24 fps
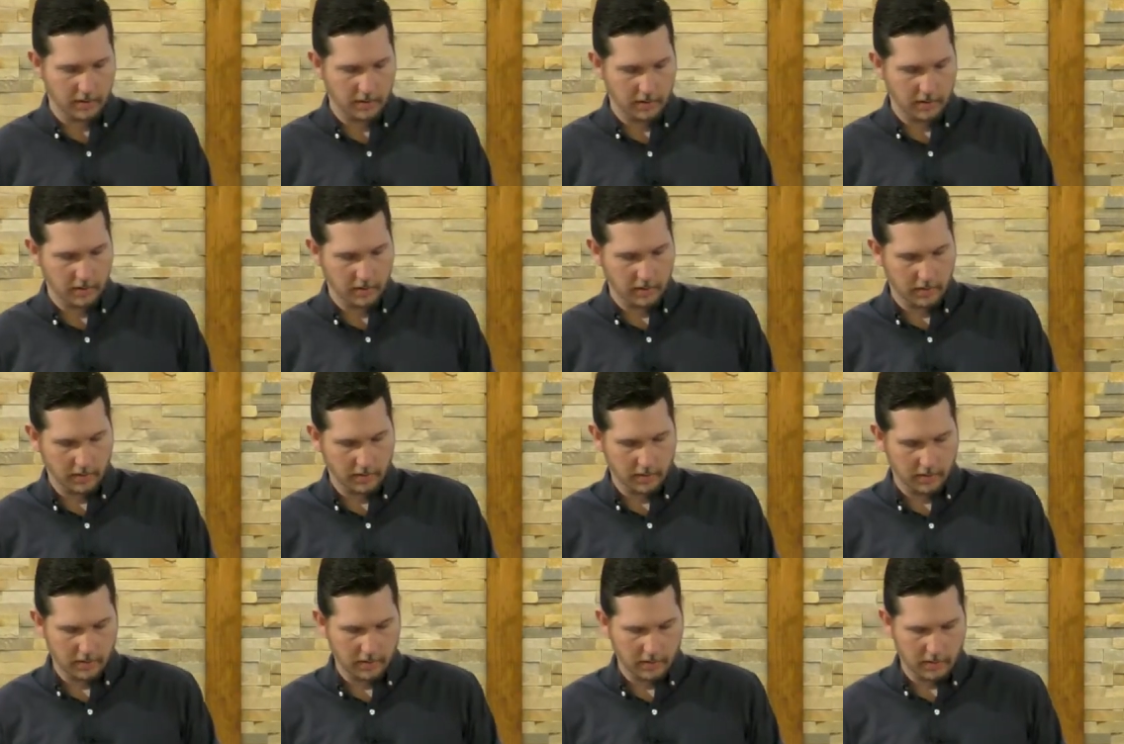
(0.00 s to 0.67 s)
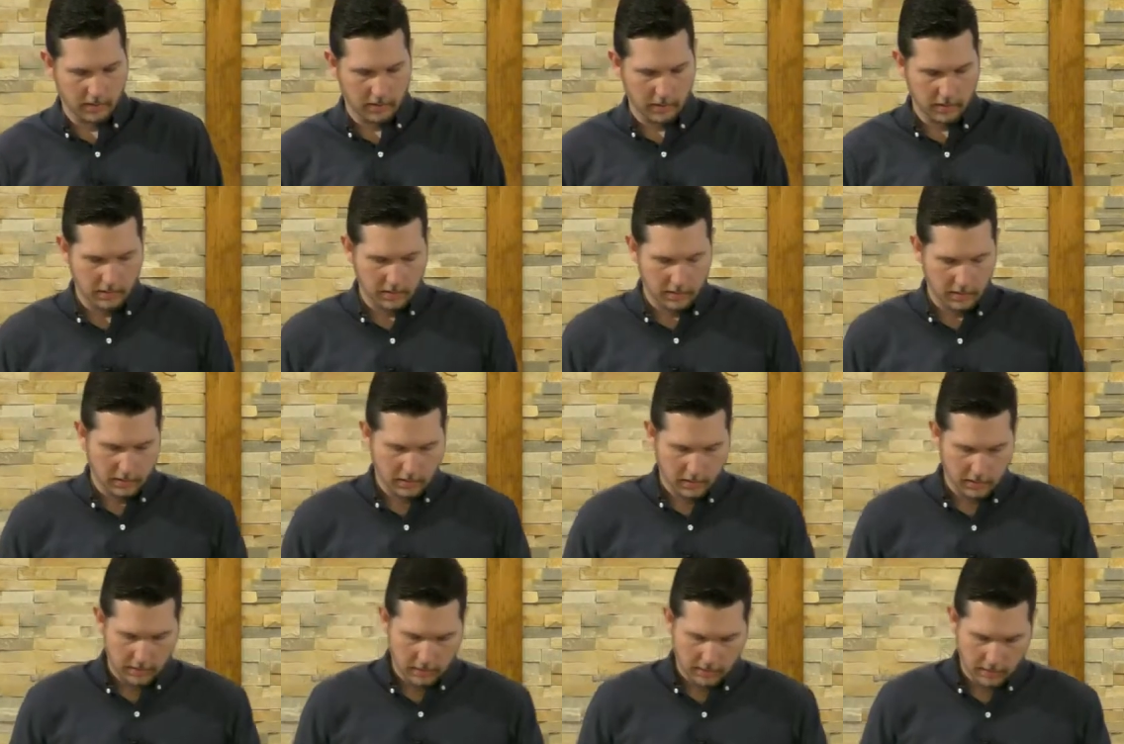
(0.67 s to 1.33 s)

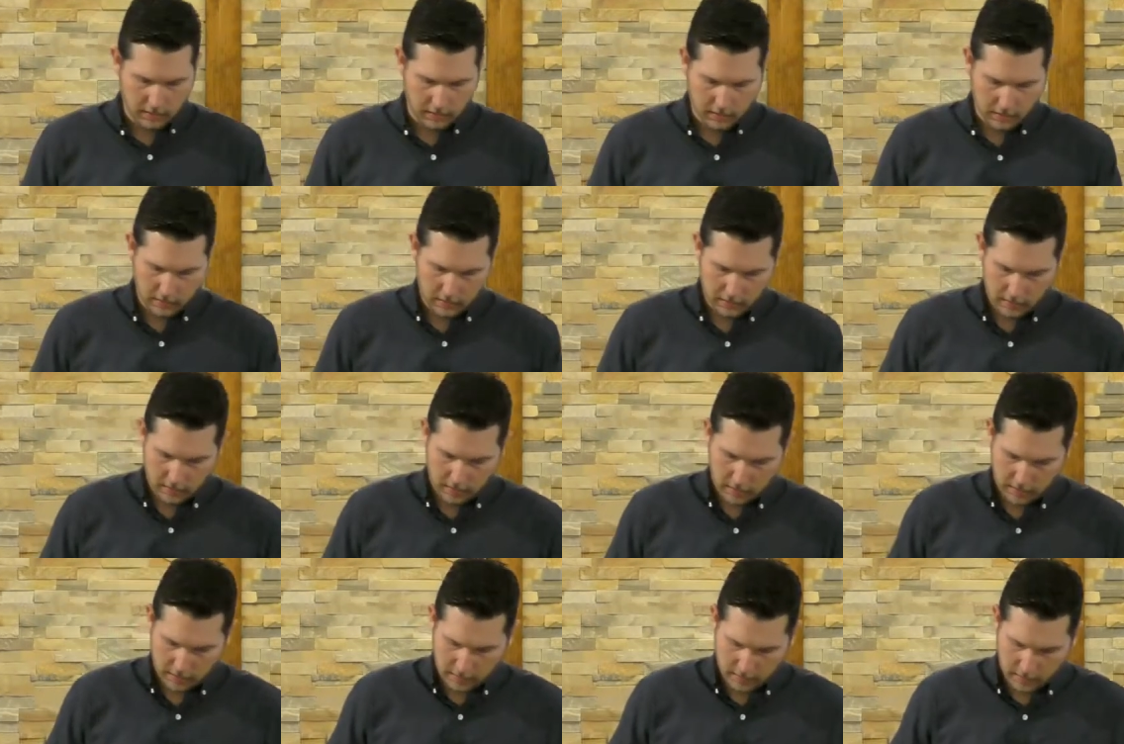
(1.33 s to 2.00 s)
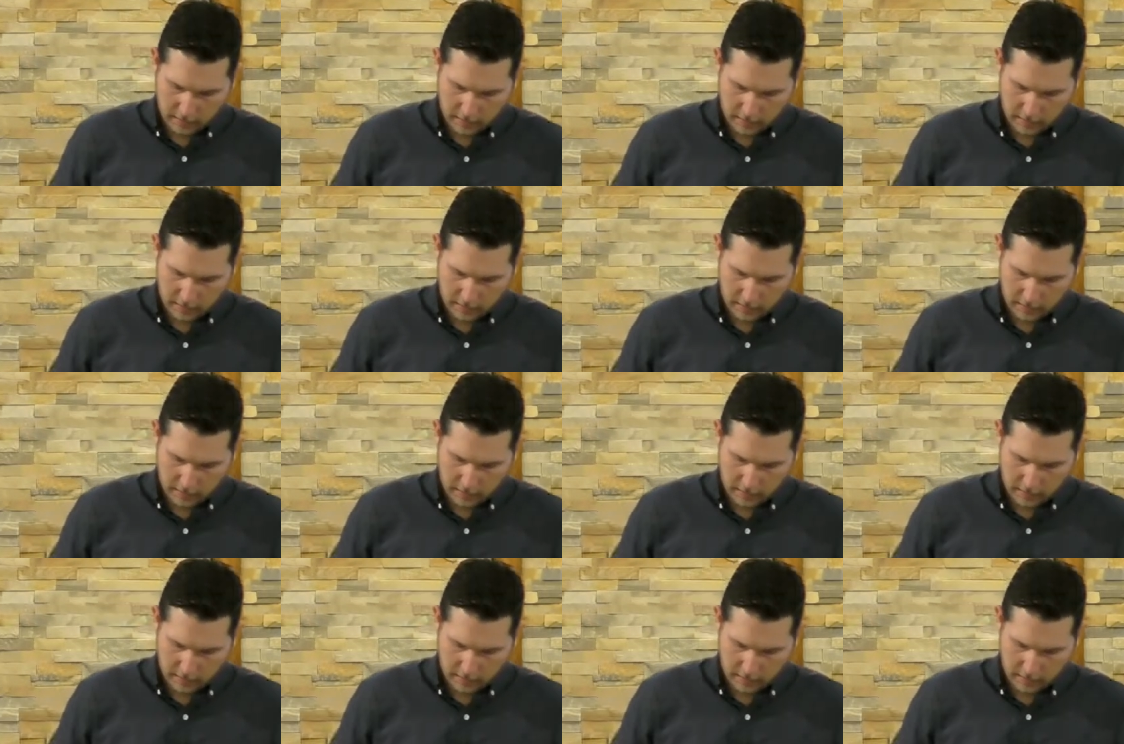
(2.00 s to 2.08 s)
(silence)